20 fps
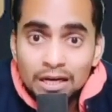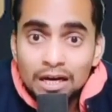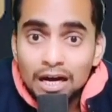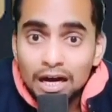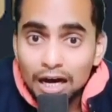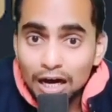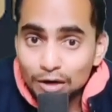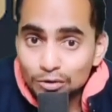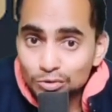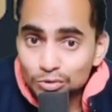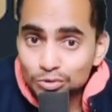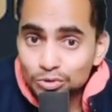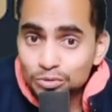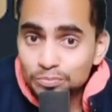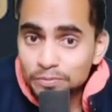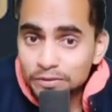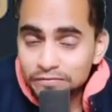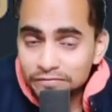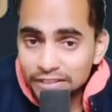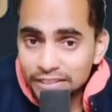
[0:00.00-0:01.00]
How do you
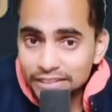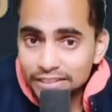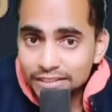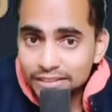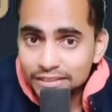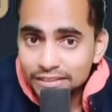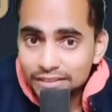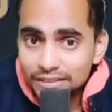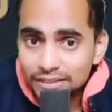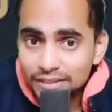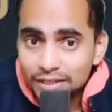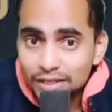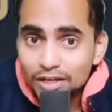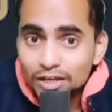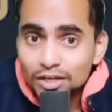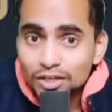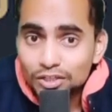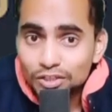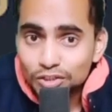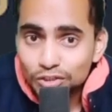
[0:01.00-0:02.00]
prevent
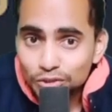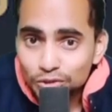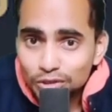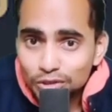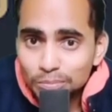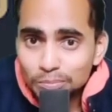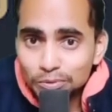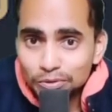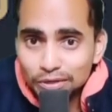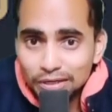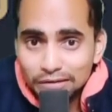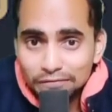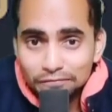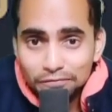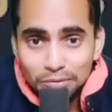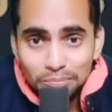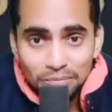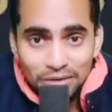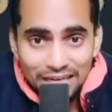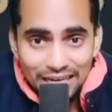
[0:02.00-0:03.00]
your program
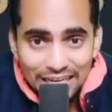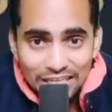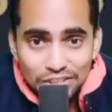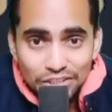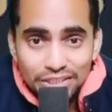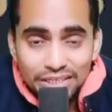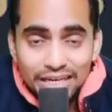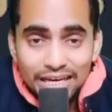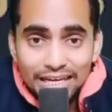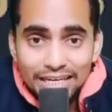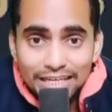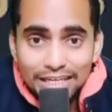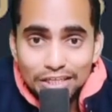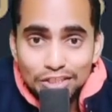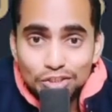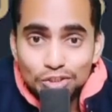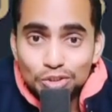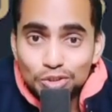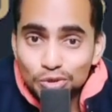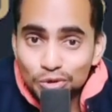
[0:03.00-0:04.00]
from crashing and
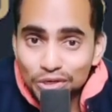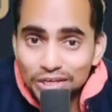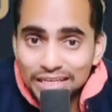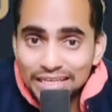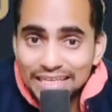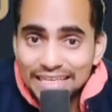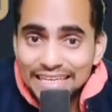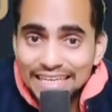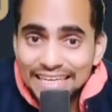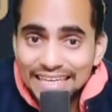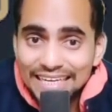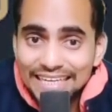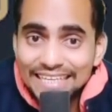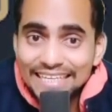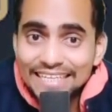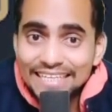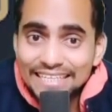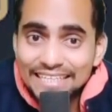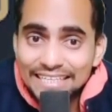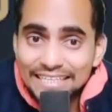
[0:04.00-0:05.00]
ensuring it
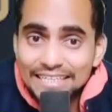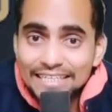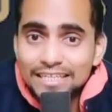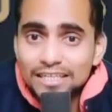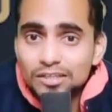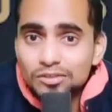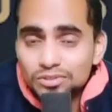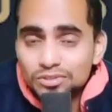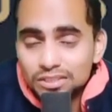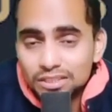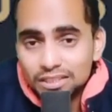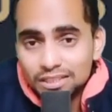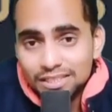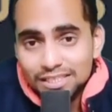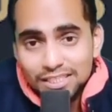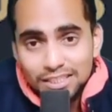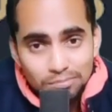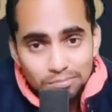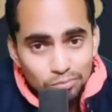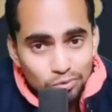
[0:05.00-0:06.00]
continues
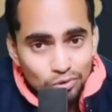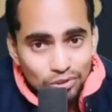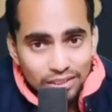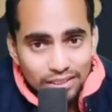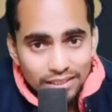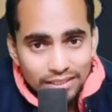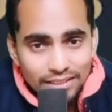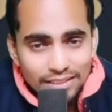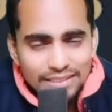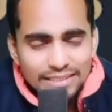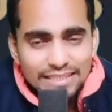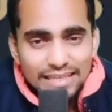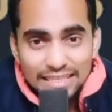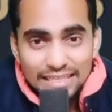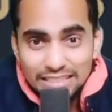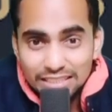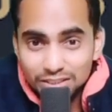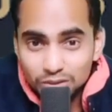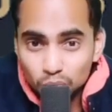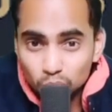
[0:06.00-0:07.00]
running smoothly?
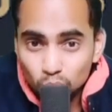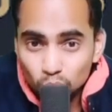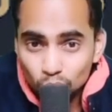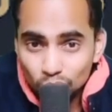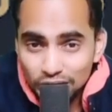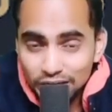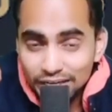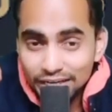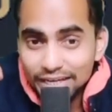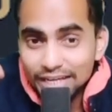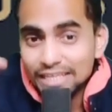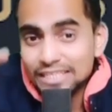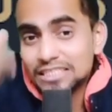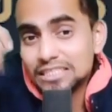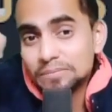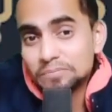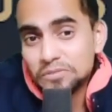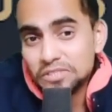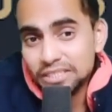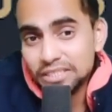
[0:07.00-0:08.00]
That's where
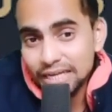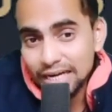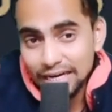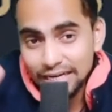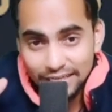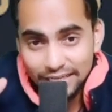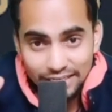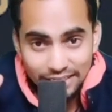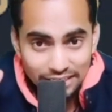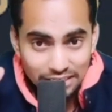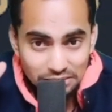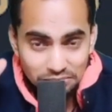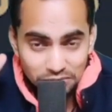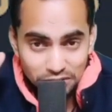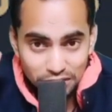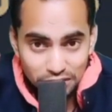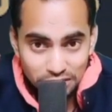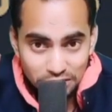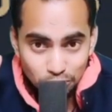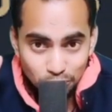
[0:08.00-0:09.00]
exception handling
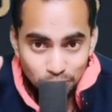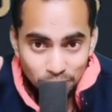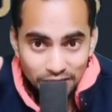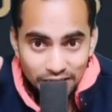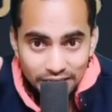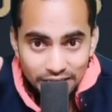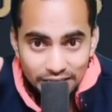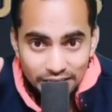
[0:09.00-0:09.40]
comes into play.